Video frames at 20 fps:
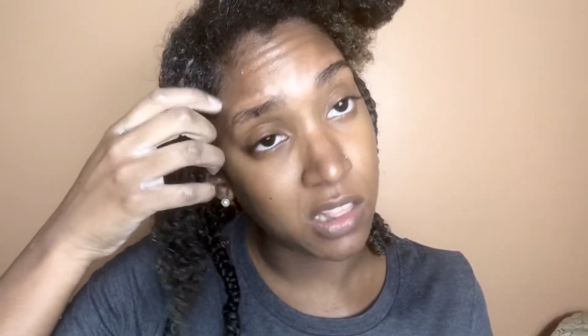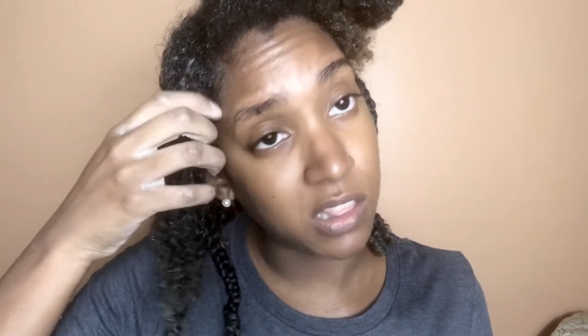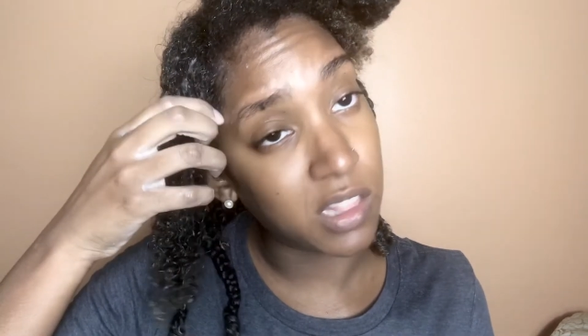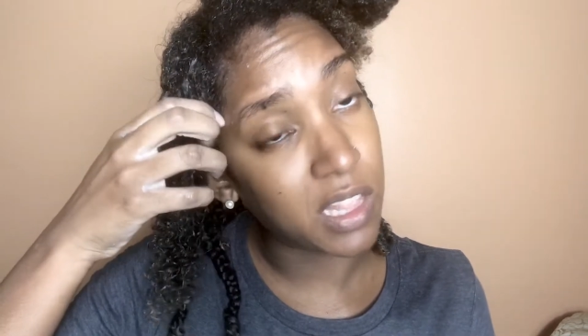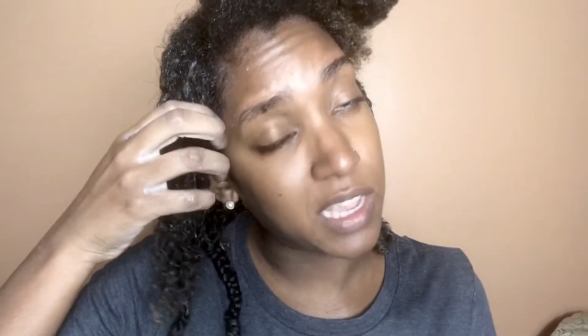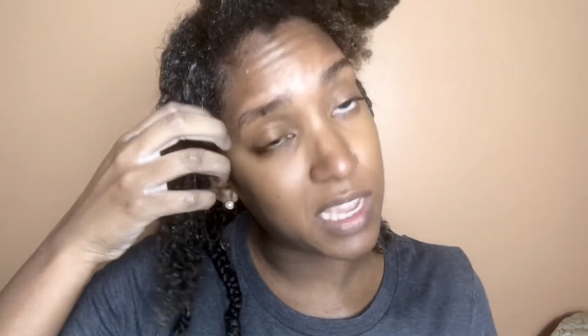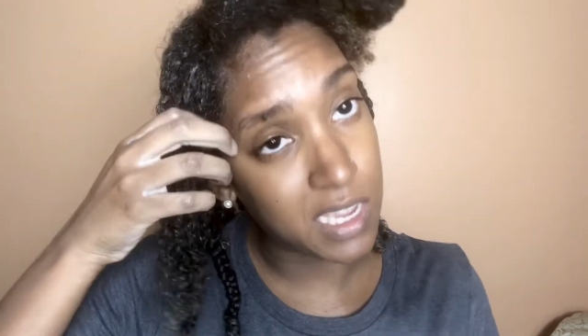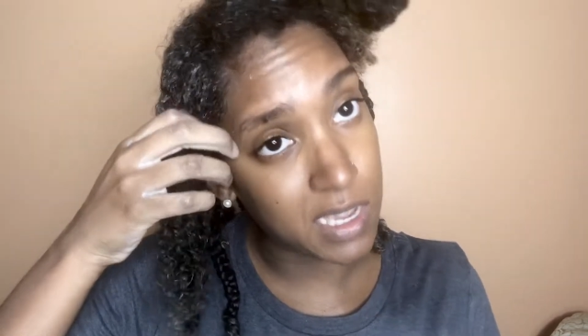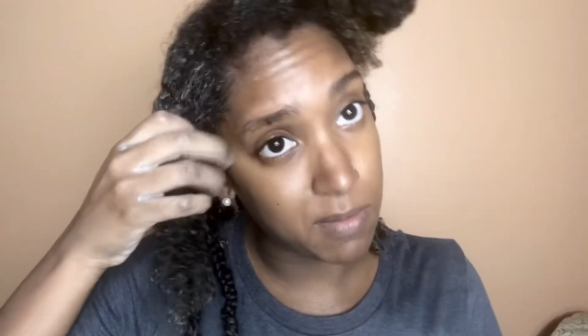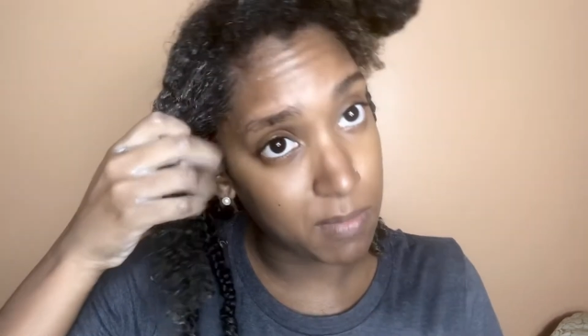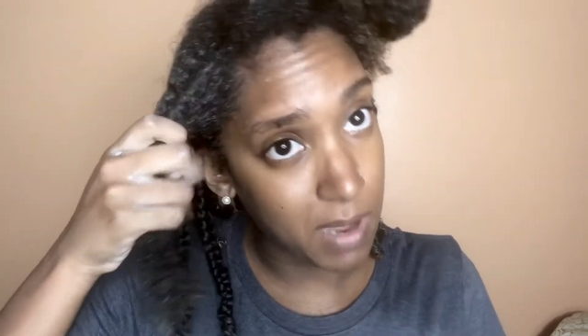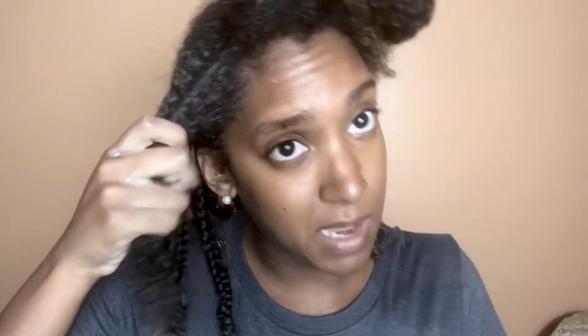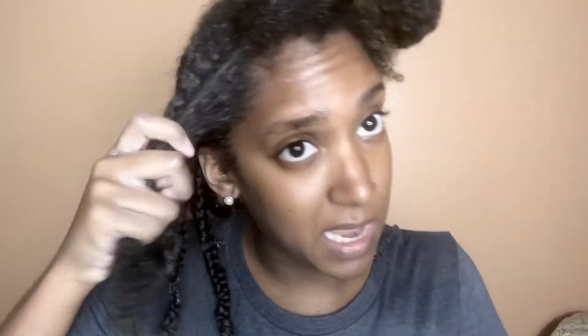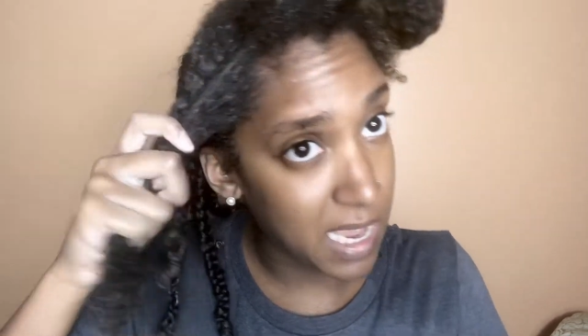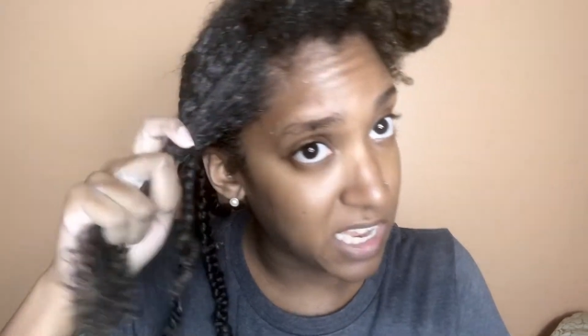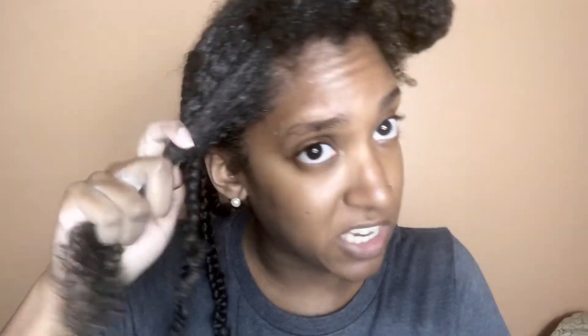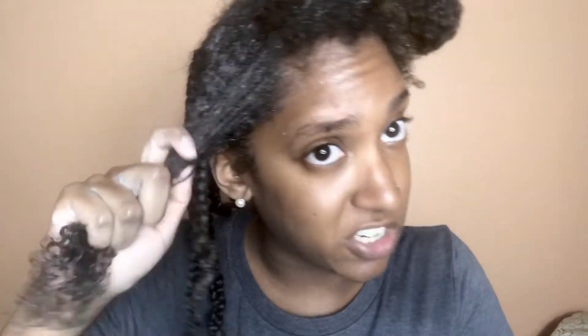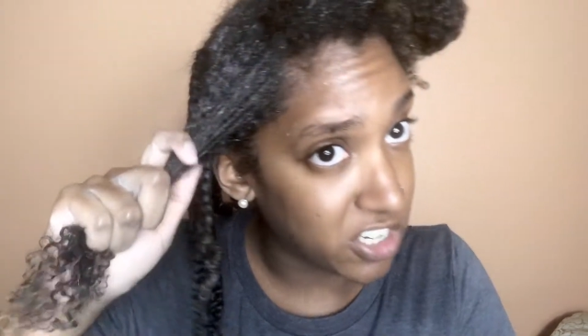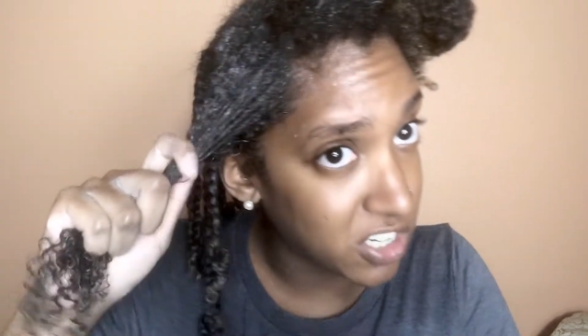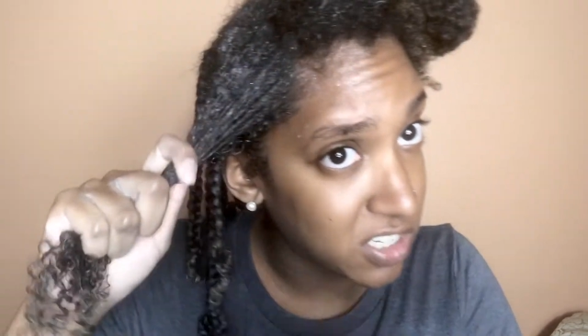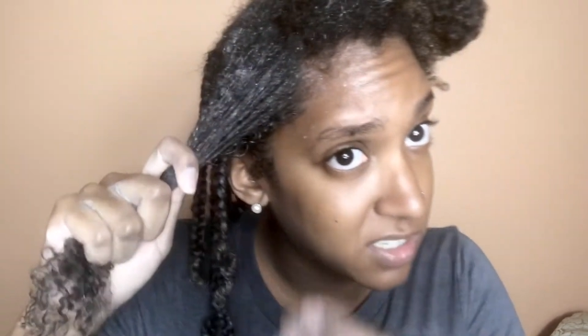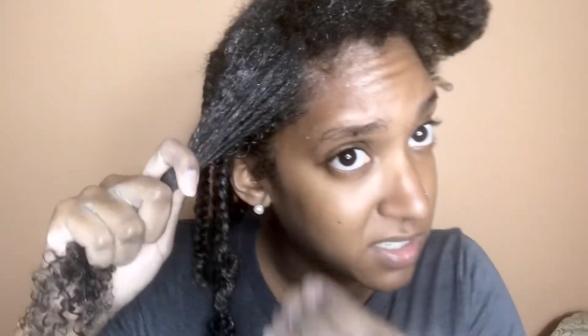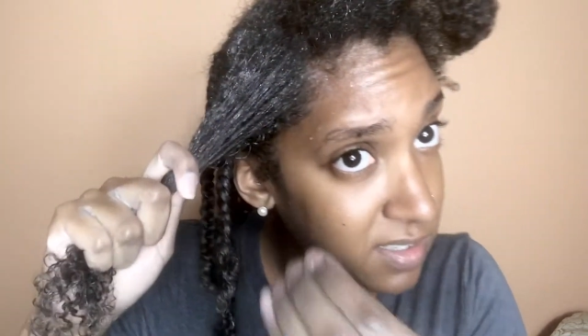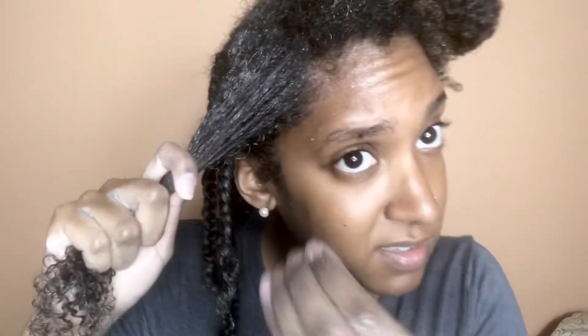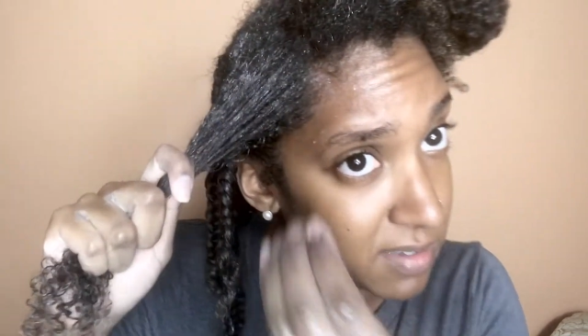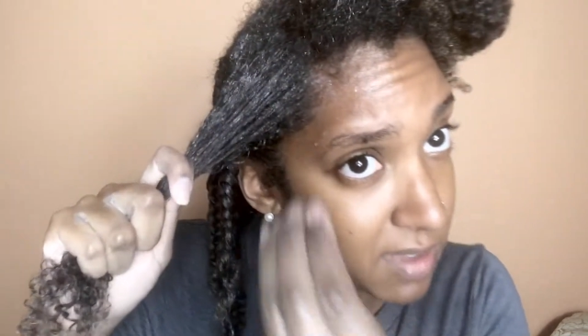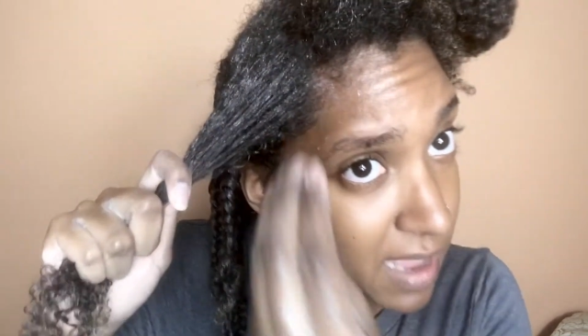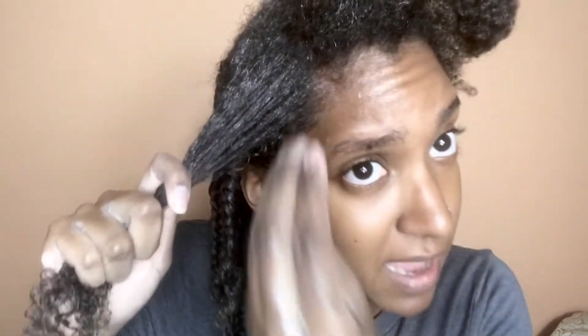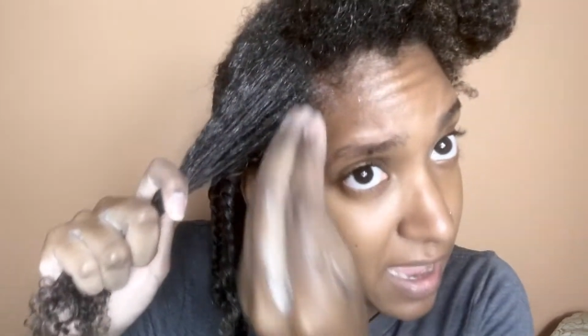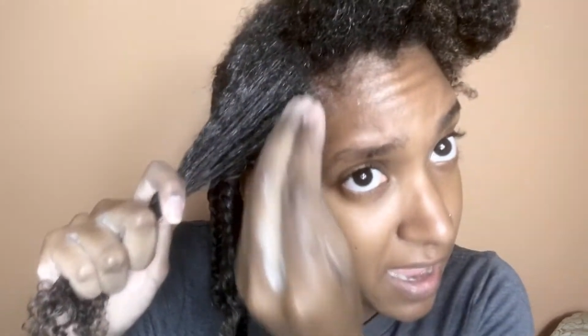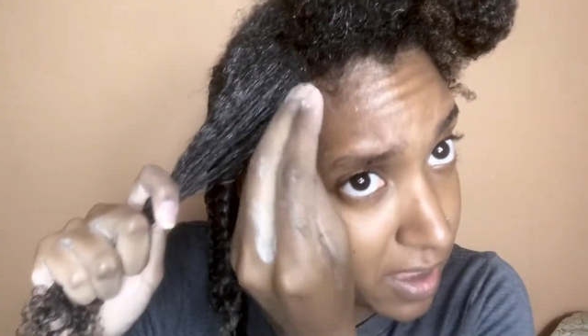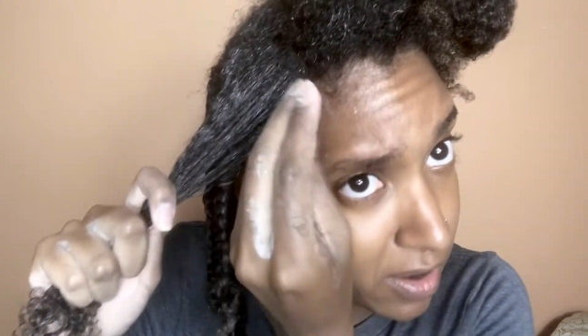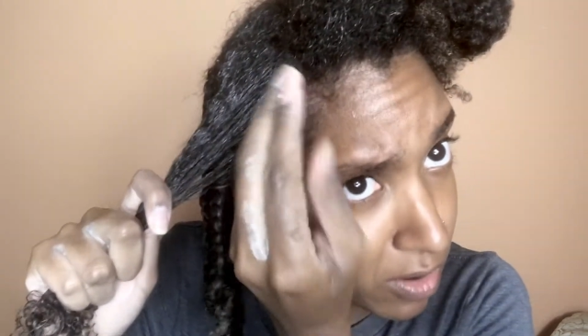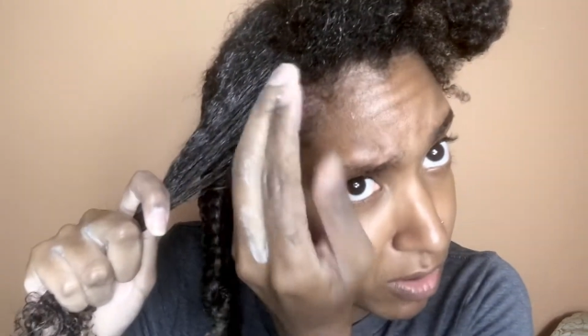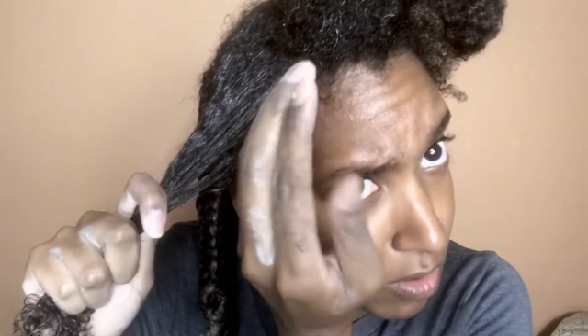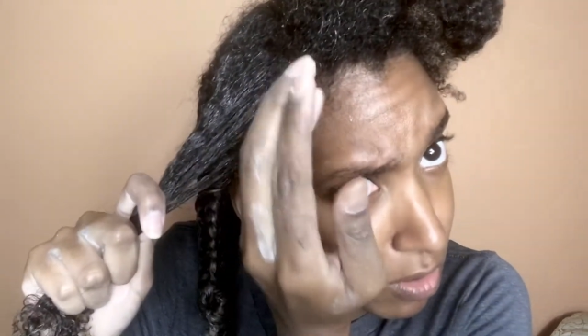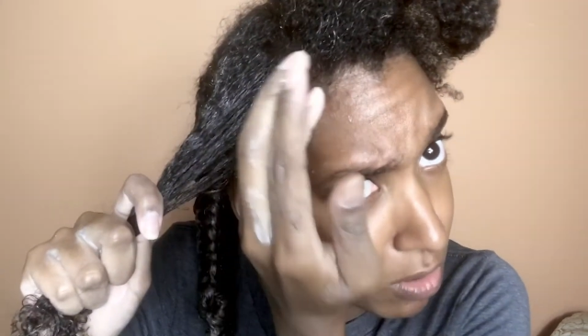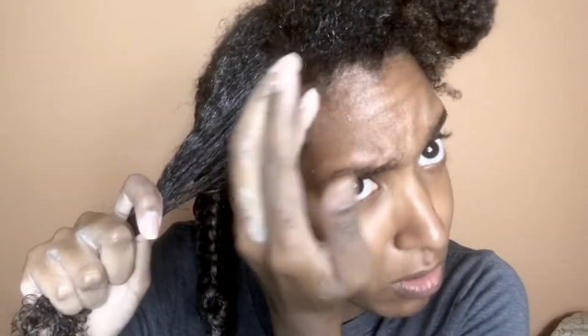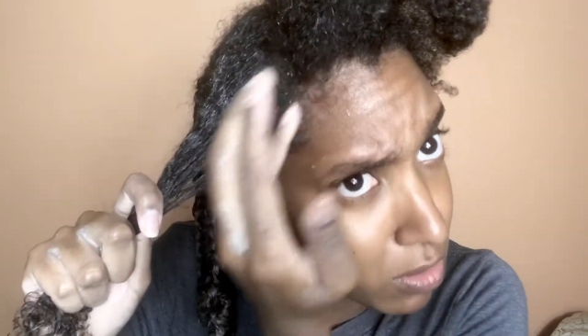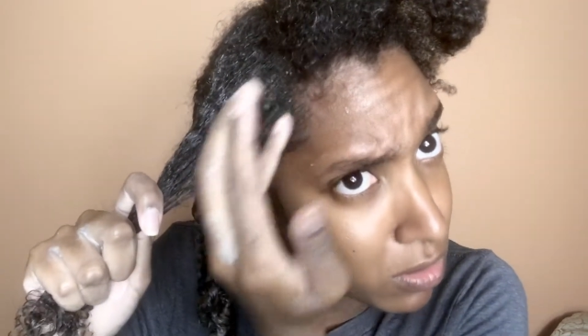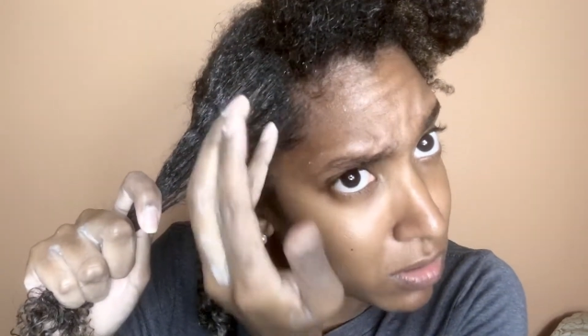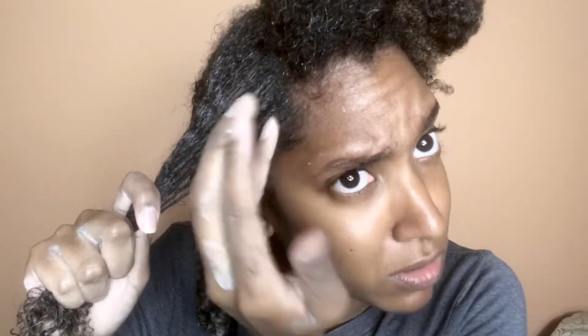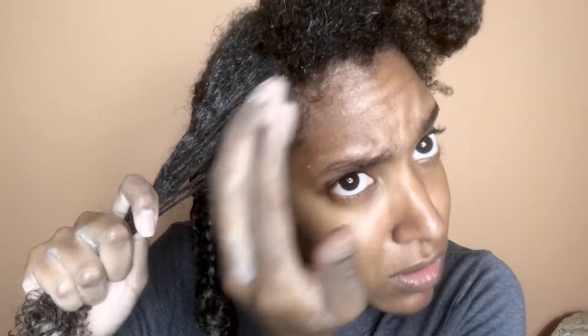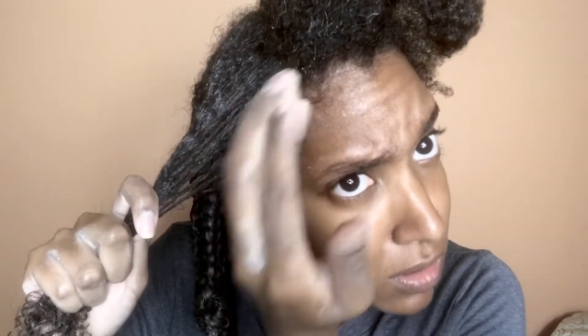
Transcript: laying my edges at all.